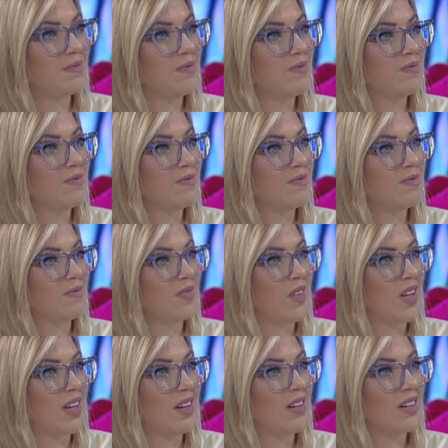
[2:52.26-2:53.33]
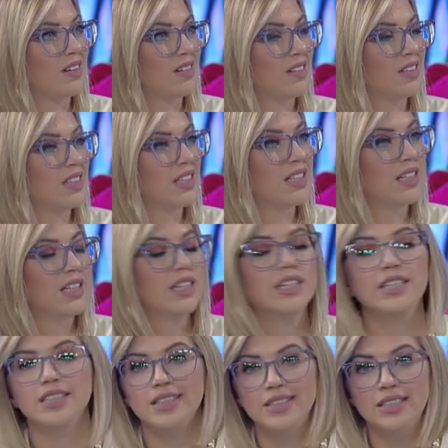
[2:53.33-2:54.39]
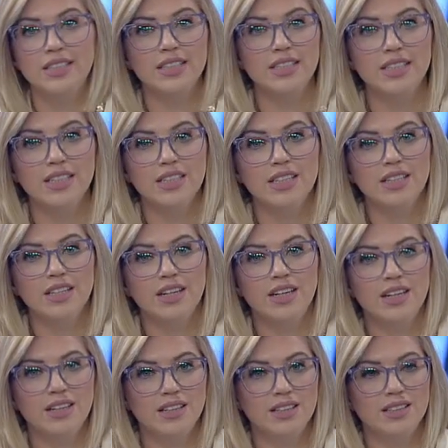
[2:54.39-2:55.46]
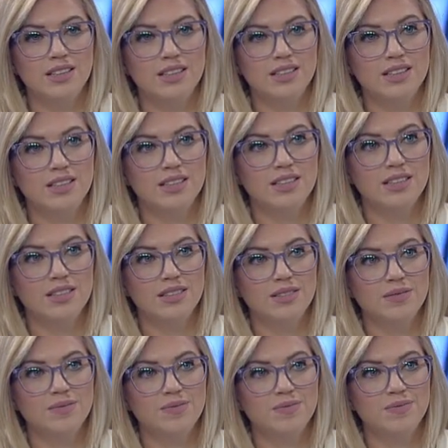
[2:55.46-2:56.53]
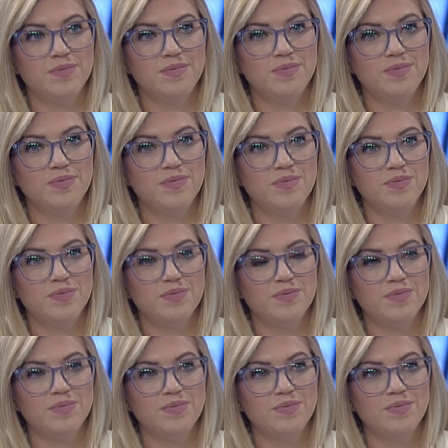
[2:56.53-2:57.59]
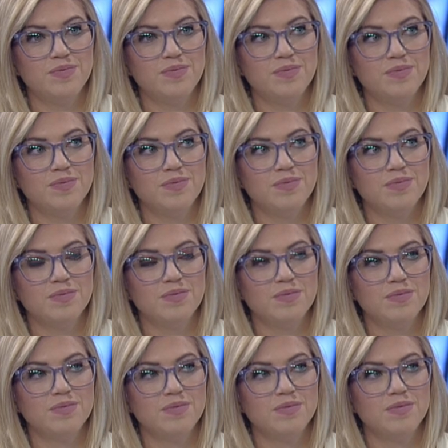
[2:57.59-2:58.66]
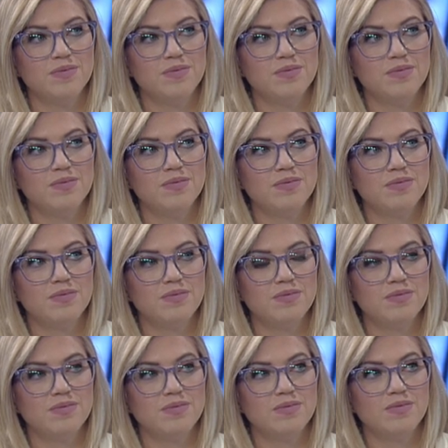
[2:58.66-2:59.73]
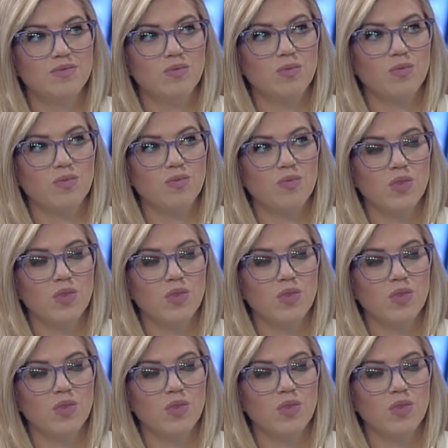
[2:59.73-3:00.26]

No words are spoken by the person on screen.